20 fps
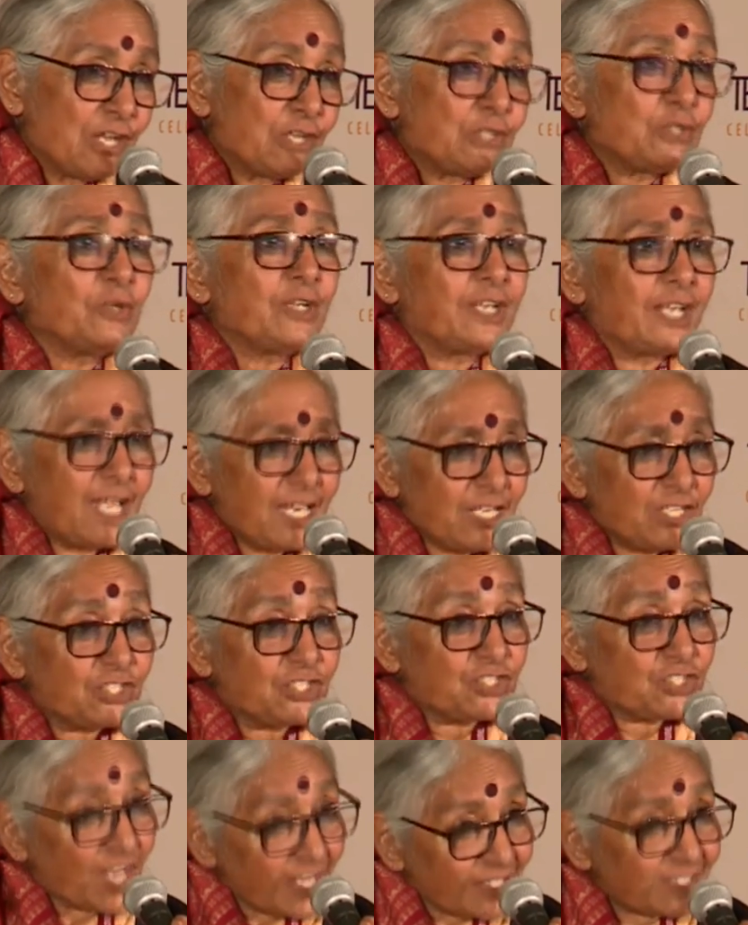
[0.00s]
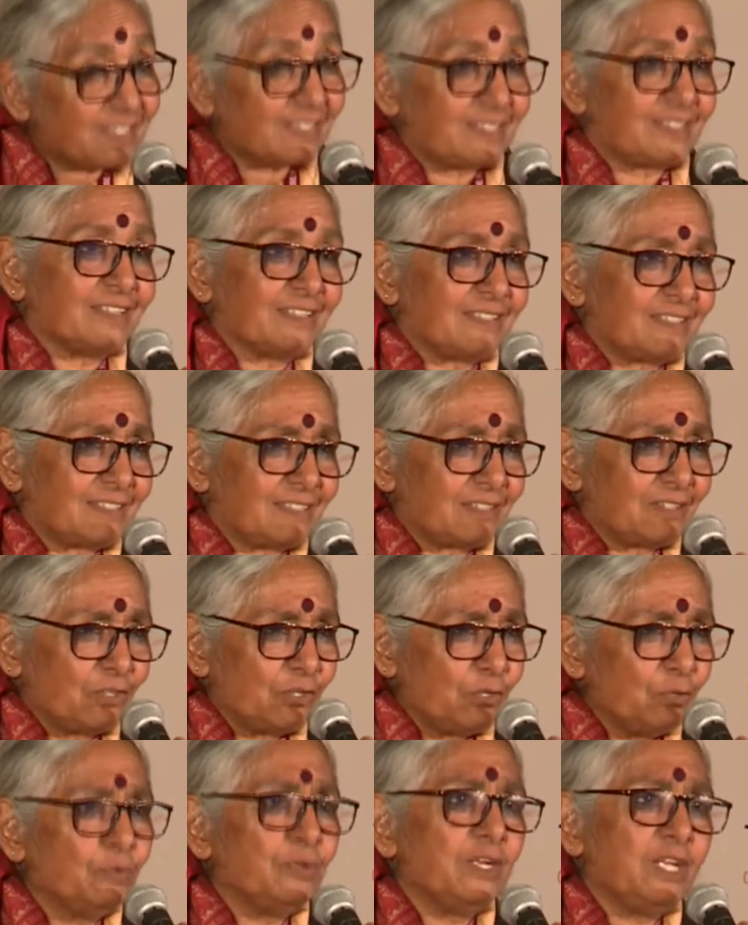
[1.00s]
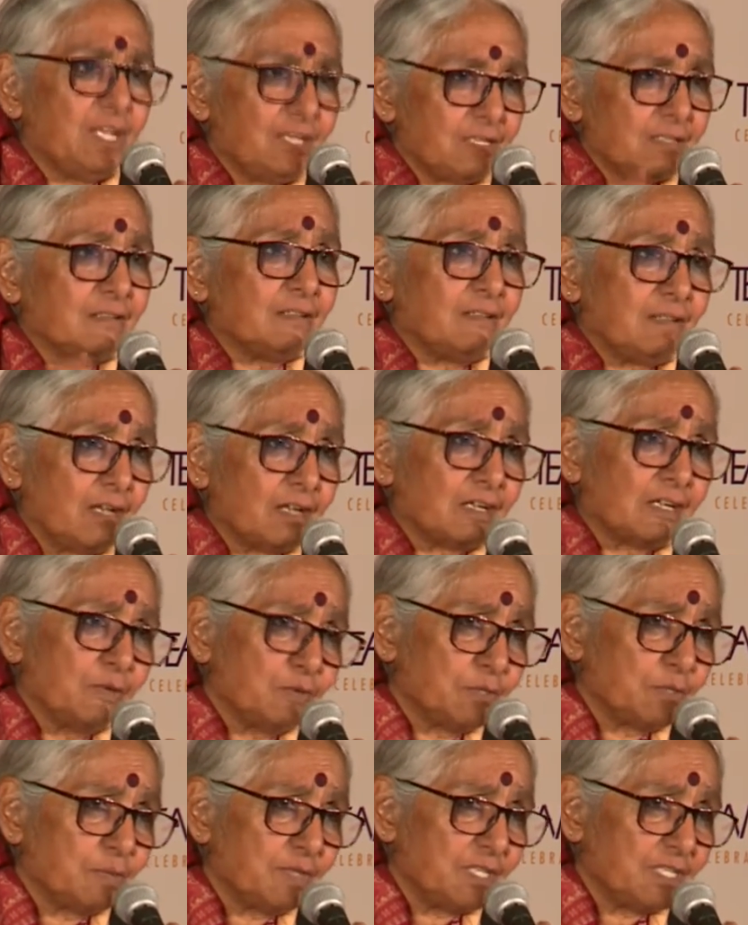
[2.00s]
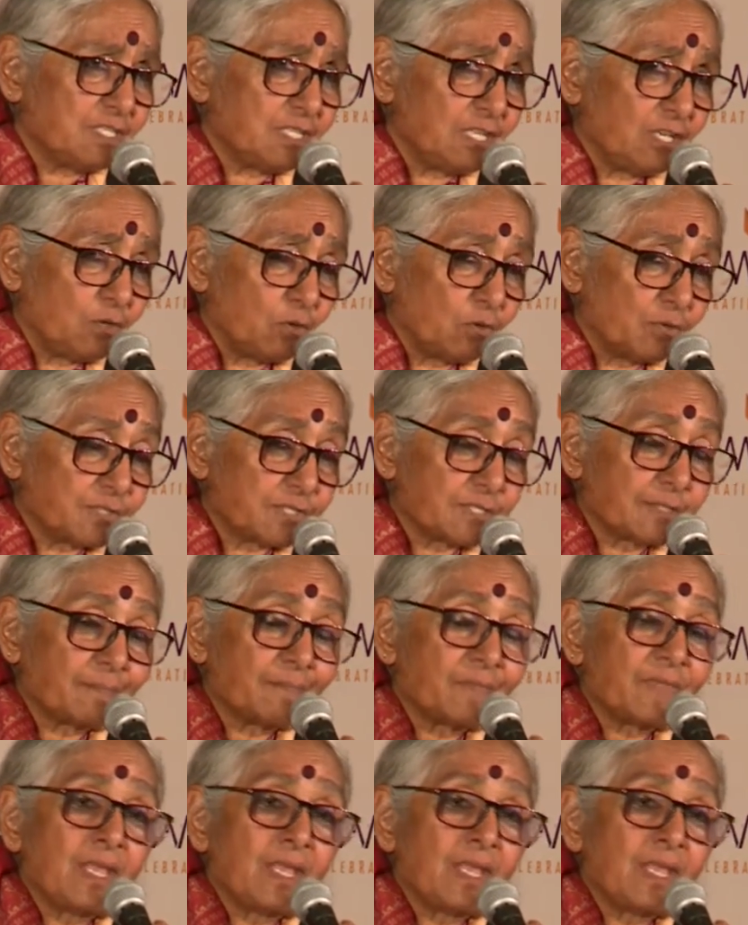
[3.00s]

To get justice, you need the accountability laws.